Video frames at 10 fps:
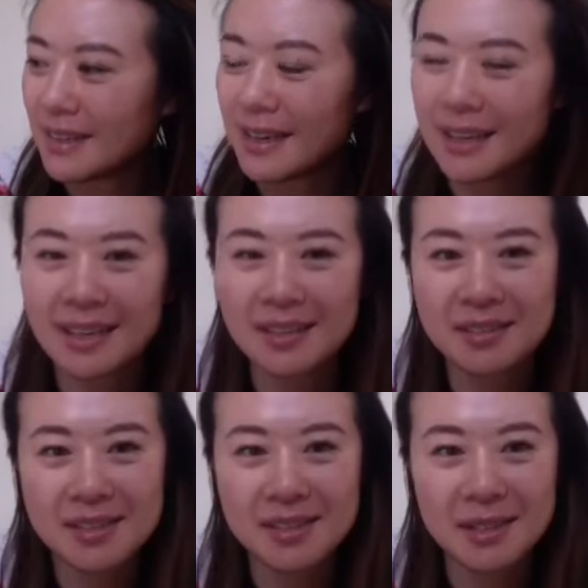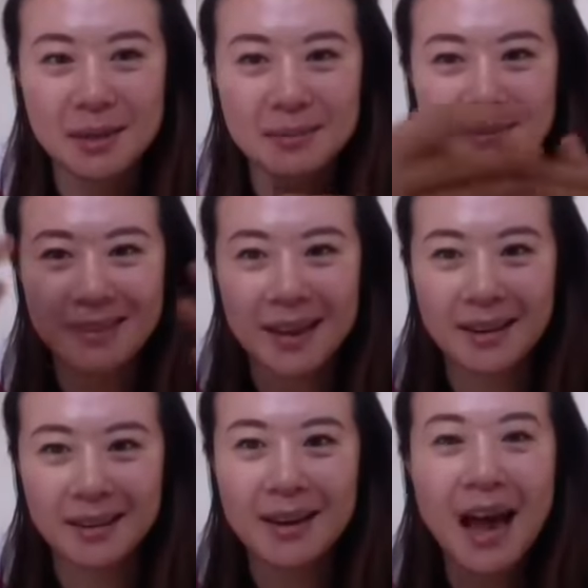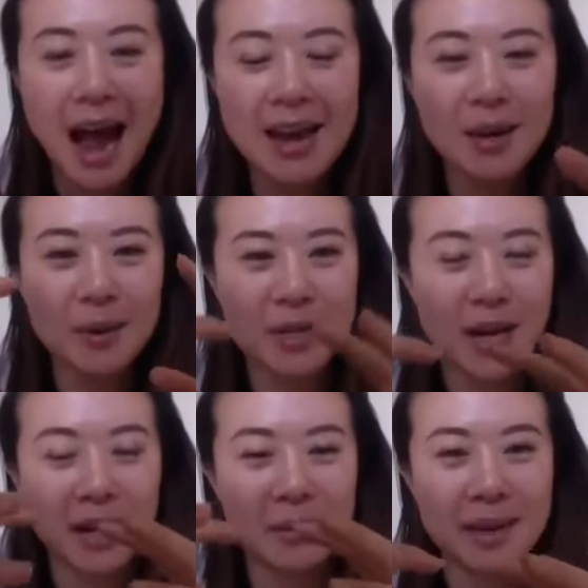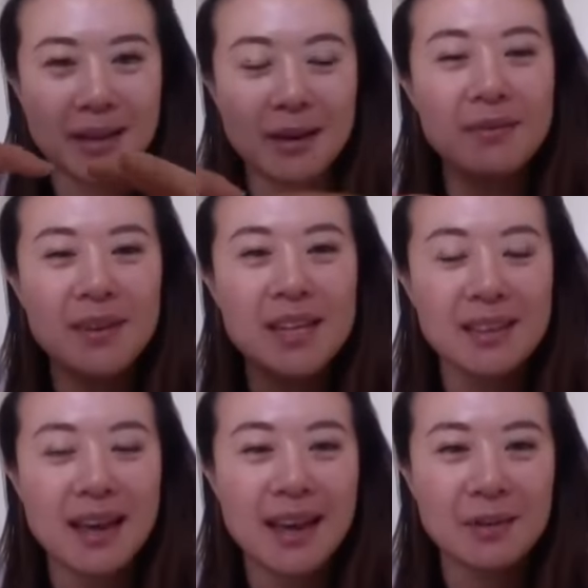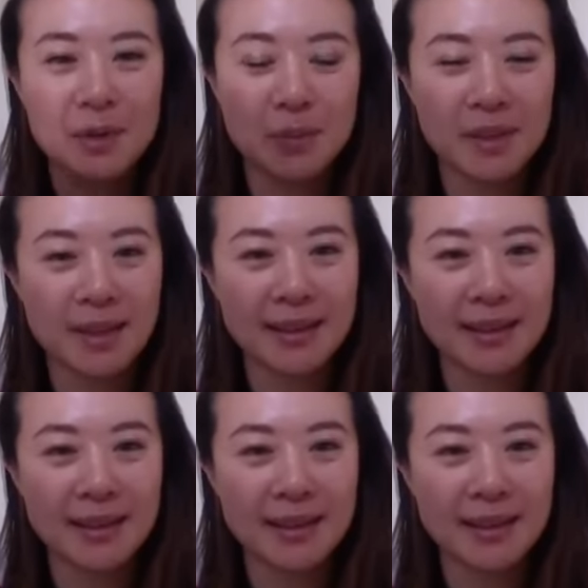And then soup. I don't know. I know what you're talking about though. I've eaten that where you put like a